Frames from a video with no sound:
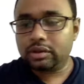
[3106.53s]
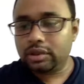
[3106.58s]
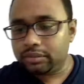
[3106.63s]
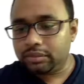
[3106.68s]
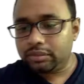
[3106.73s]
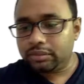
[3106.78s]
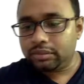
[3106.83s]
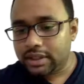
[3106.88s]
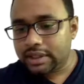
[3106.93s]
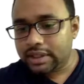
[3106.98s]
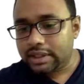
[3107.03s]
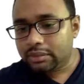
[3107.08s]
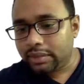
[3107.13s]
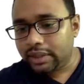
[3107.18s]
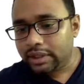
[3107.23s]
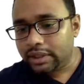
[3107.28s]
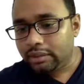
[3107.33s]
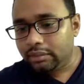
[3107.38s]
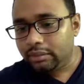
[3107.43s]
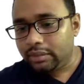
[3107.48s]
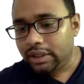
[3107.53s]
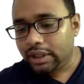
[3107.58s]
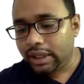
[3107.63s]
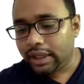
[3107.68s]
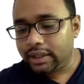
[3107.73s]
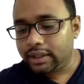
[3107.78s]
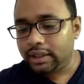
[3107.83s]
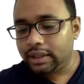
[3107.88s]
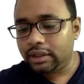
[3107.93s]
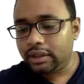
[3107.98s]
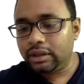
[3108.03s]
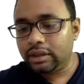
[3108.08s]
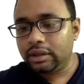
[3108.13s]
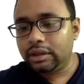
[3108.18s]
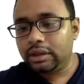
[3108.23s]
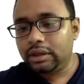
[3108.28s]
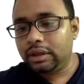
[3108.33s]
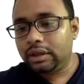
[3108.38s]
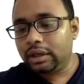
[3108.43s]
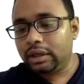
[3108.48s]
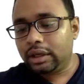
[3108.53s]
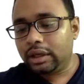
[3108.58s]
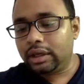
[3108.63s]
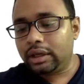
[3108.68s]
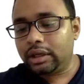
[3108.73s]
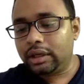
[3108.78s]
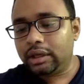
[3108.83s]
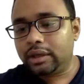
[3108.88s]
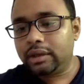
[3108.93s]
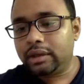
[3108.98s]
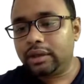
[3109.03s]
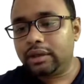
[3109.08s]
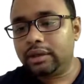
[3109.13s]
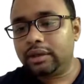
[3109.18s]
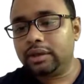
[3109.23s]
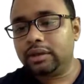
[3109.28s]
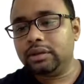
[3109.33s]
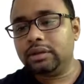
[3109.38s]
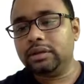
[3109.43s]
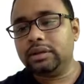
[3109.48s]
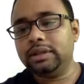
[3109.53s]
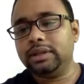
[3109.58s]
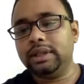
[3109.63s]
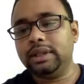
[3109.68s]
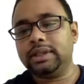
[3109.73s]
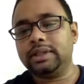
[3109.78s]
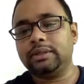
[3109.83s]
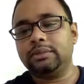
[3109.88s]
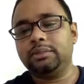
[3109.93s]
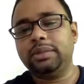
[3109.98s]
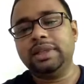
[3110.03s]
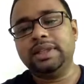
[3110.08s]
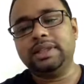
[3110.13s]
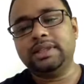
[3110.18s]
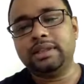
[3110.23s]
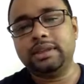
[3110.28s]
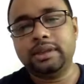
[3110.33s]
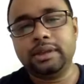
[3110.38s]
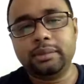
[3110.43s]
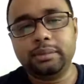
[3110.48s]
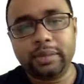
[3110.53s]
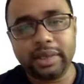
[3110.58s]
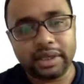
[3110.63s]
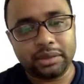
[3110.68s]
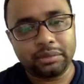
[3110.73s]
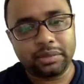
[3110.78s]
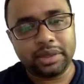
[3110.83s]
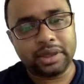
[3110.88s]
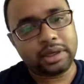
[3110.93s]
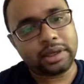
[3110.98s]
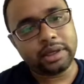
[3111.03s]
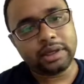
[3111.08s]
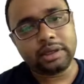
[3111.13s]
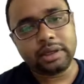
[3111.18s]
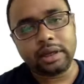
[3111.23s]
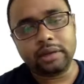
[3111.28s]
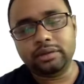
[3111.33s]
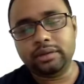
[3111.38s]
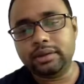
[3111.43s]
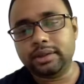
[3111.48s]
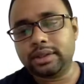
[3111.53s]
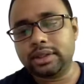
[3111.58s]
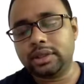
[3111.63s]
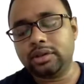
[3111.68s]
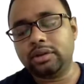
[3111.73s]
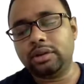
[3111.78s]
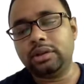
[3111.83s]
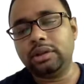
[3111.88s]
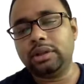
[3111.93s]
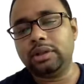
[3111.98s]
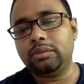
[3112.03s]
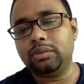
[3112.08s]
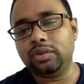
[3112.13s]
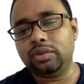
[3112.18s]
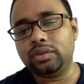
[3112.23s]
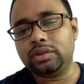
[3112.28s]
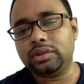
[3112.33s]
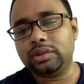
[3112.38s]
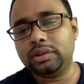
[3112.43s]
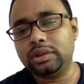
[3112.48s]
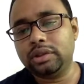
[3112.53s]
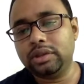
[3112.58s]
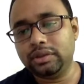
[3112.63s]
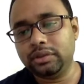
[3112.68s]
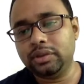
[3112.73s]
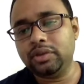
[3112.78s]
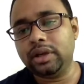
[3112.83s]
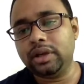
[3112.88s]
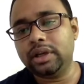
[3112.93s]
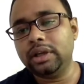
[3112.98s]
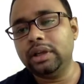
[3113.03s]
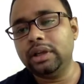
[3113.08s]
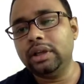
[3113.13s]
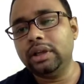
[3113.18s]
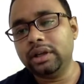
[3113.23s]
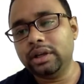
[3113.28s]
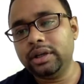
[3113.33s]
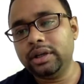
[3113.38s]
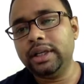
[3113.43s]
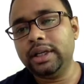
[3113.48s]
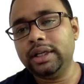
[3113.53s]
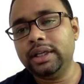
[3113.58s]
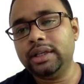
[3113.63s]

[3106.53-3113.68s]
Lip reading: This is my email ID. Uh, yes, please mail me, and I will send all the books if you are really